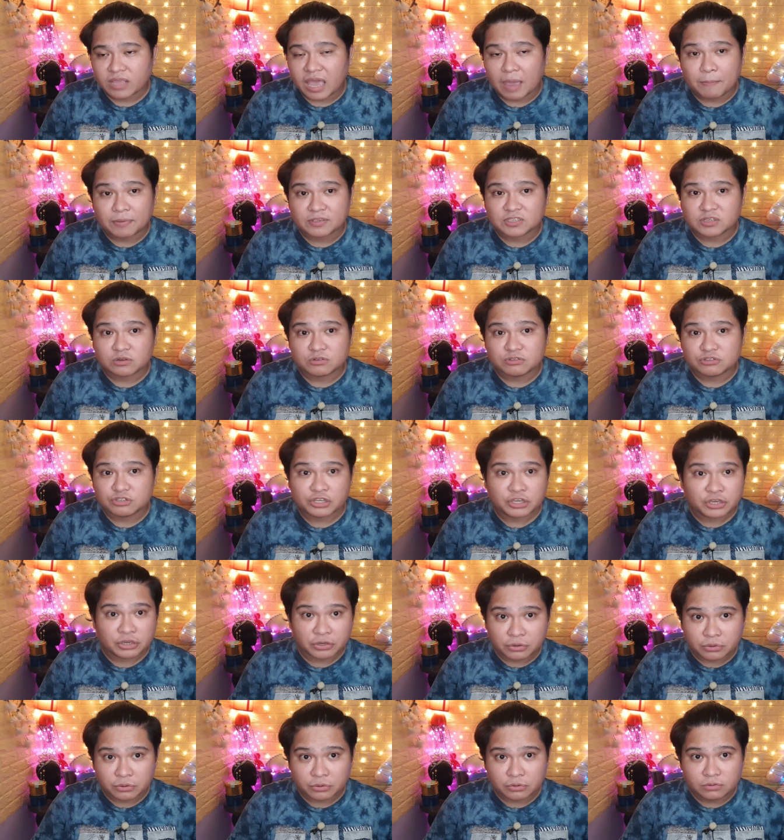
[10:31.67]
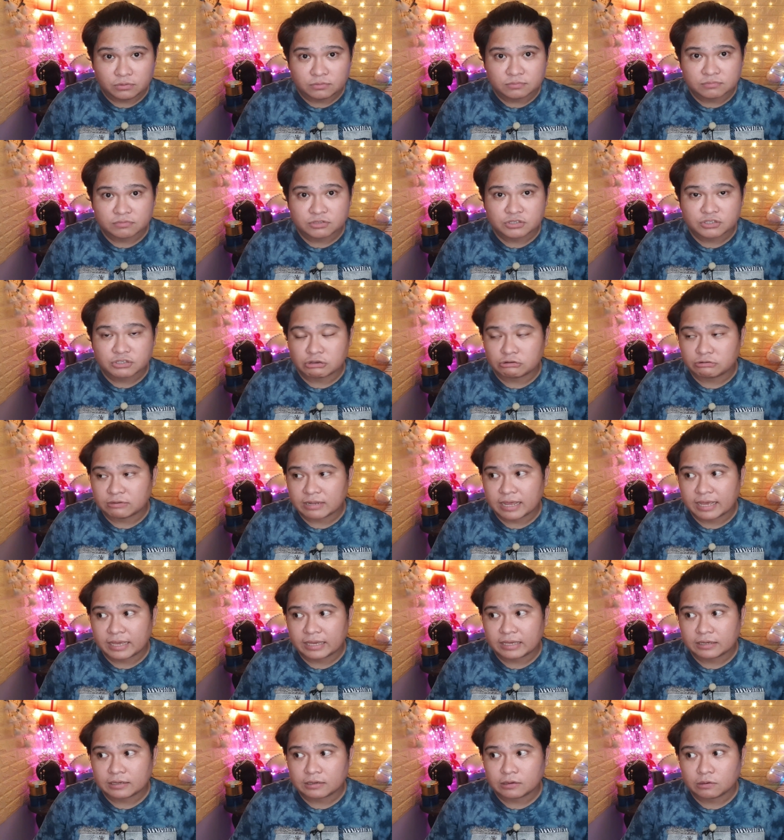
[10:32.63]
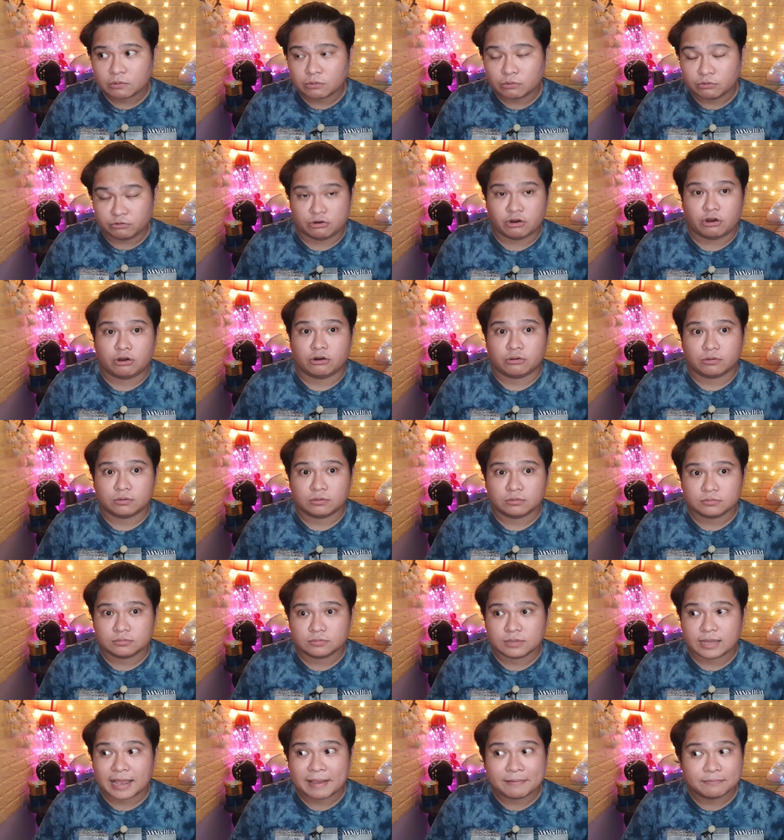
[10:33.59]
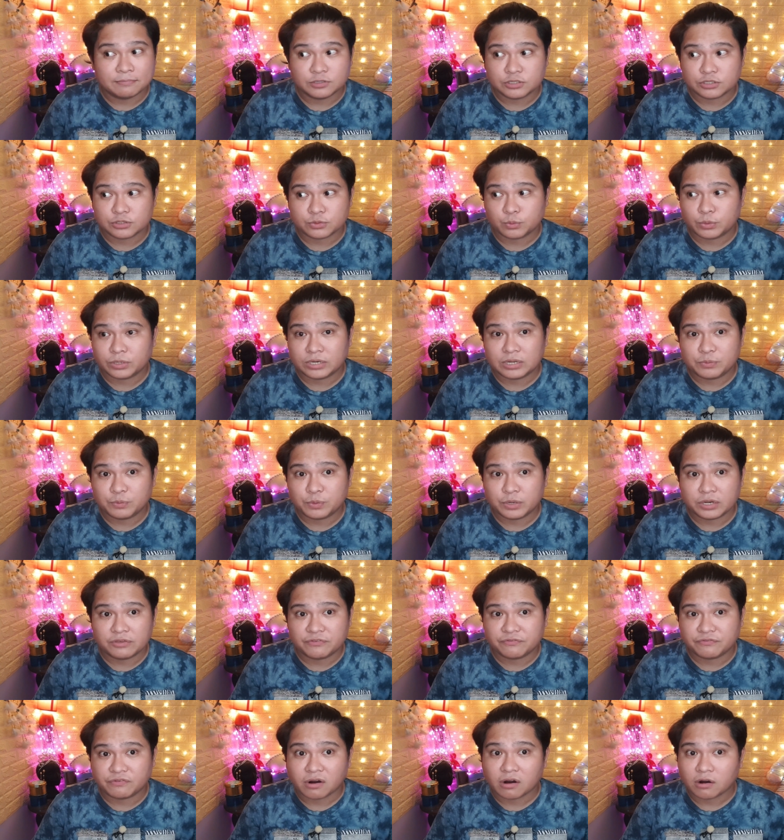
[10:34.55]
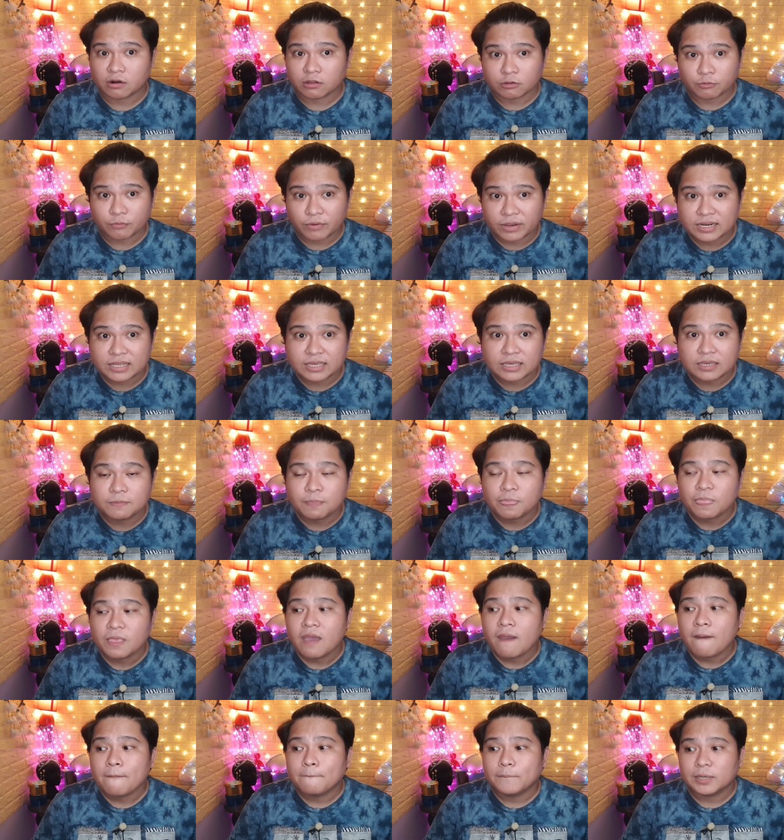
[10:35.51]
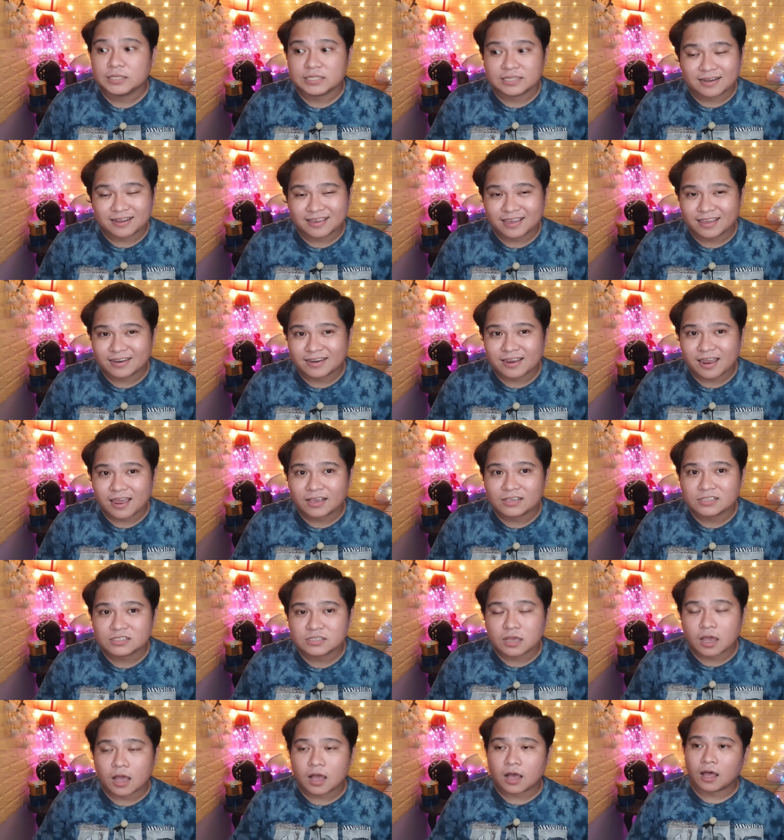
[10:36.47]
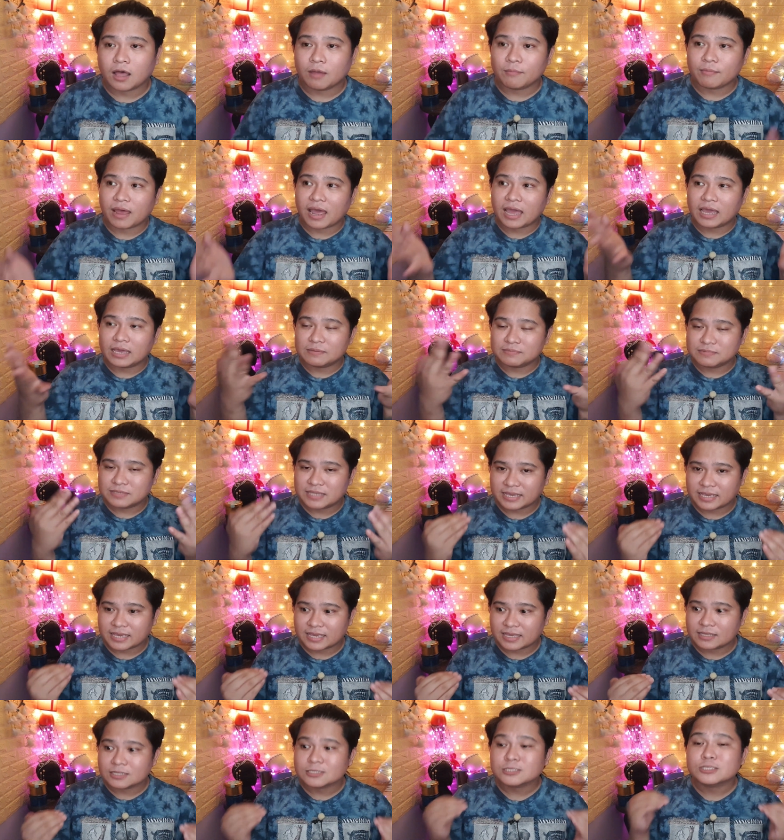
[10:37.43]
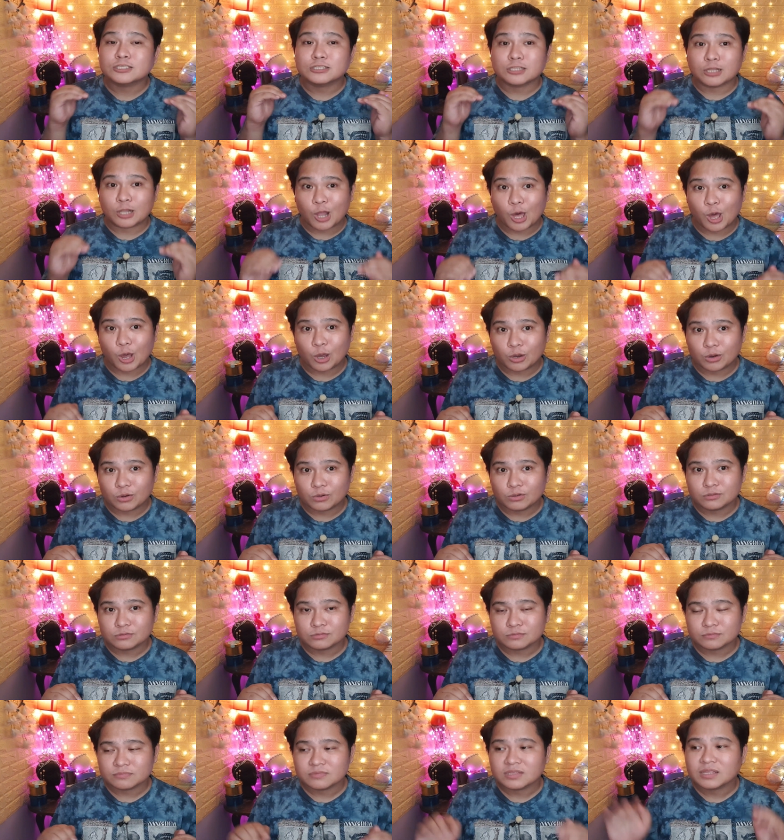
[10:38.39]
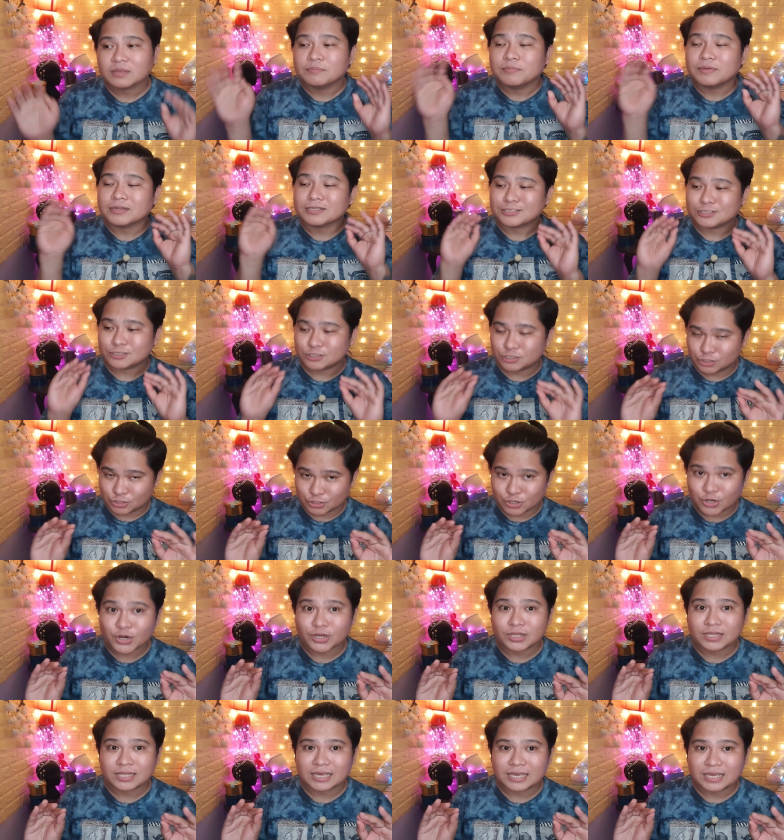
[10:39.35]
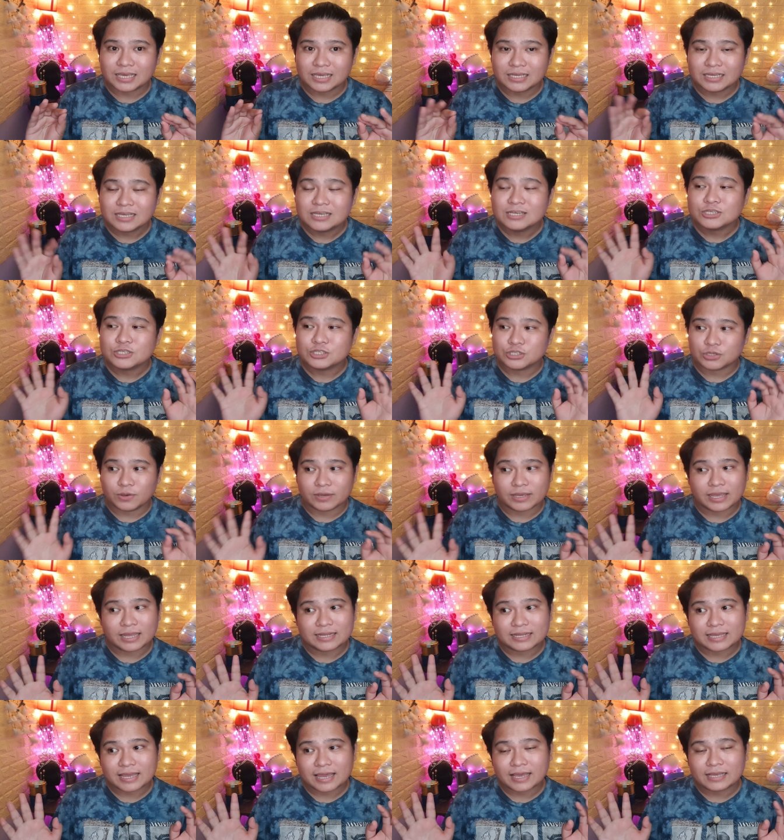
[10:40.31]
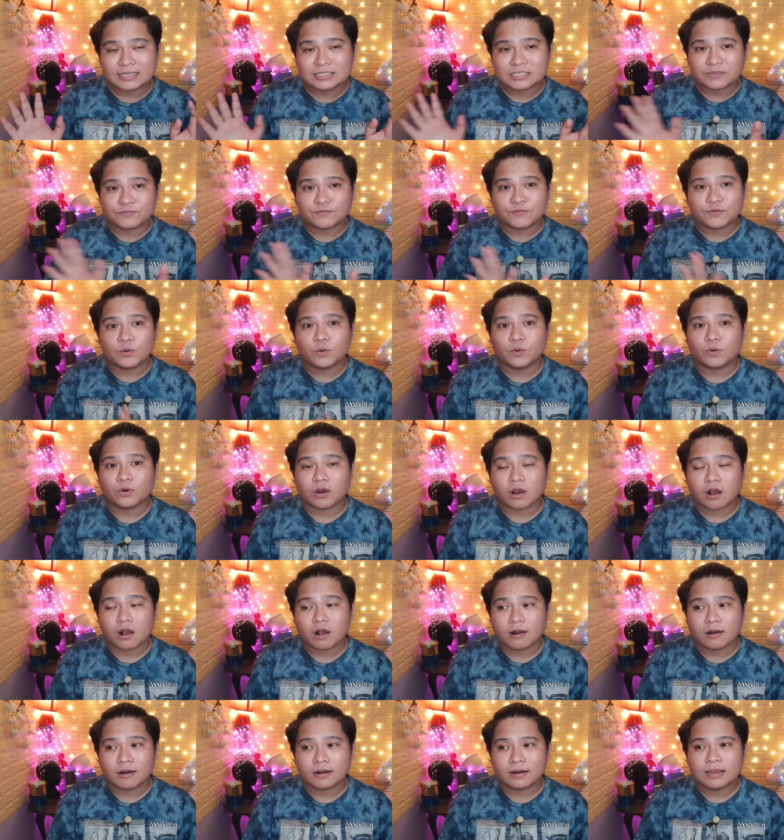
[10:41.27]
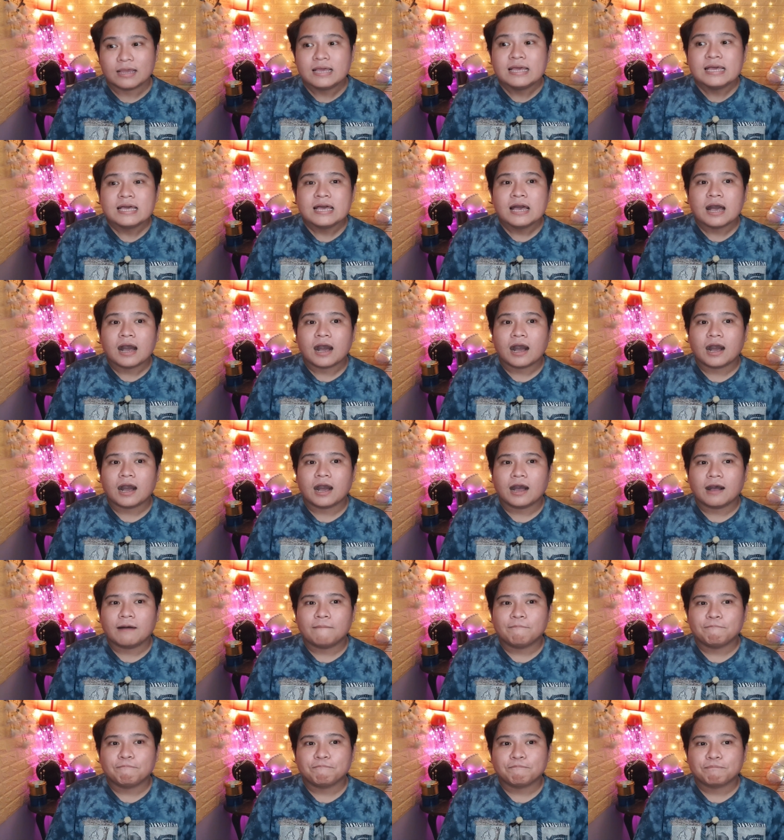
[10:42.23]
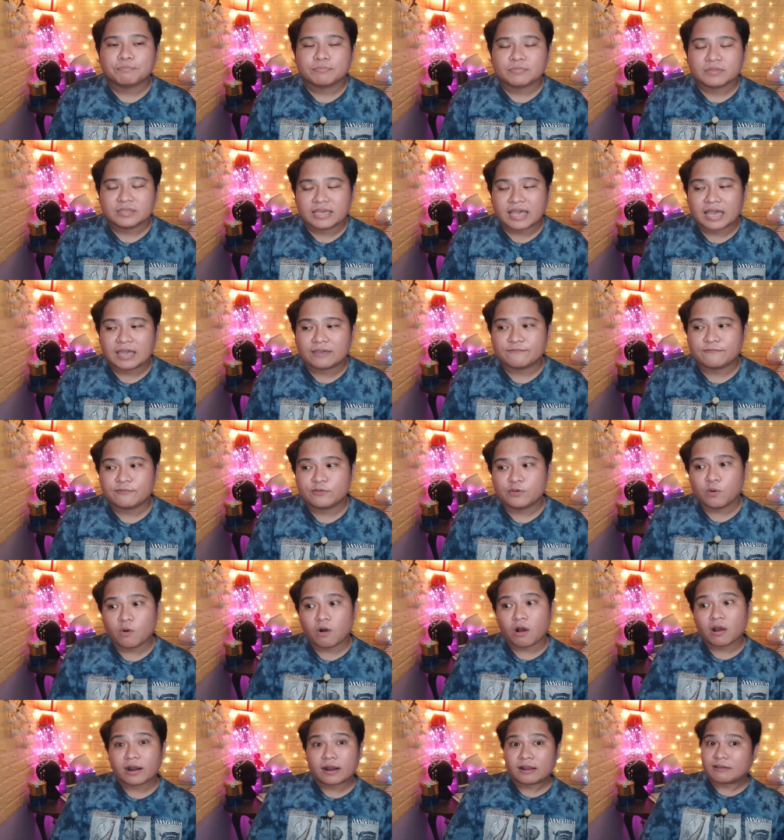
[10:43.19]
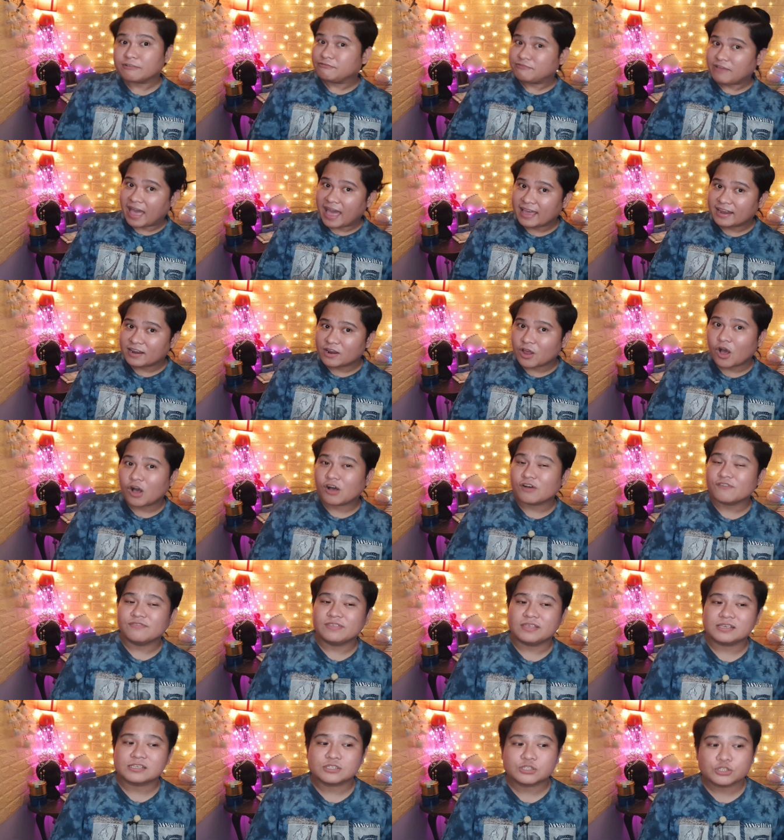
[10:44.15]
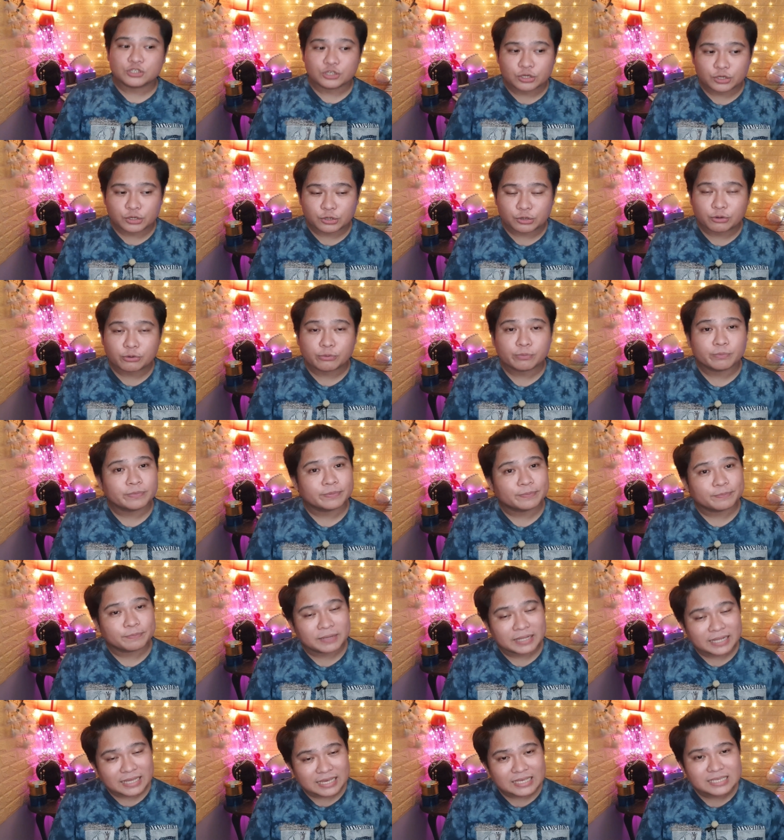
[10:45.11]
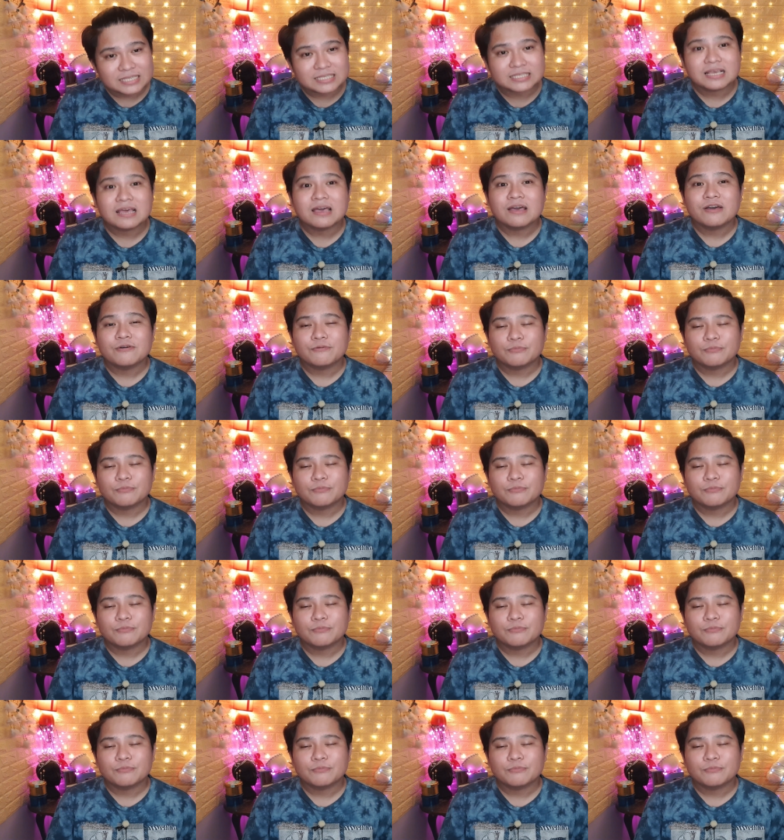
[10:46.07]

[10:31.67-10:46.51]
episode two so like girl I'm just really really far already but then again guys um, I'm taking slow but surely so again guys if you are um, yeah if you are a fan of this too please